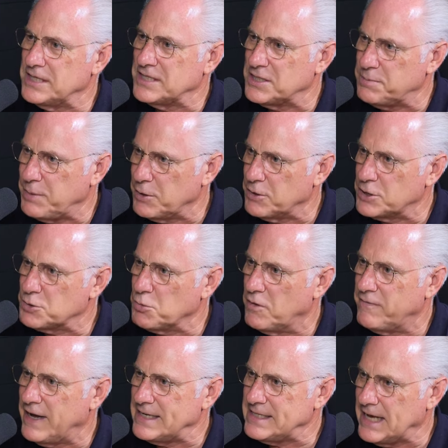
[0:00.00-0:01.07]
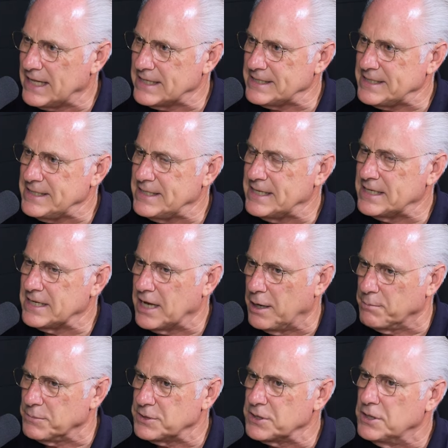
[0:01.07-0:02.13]
is spiritual vitality that mm
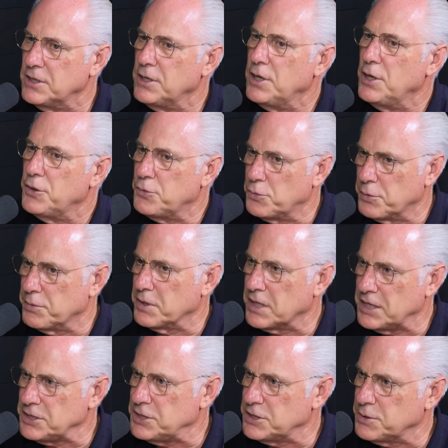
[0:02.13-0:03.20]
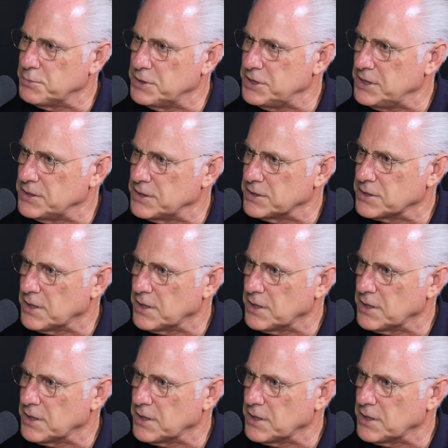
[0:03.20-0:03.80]
comes through a relationship with Jesus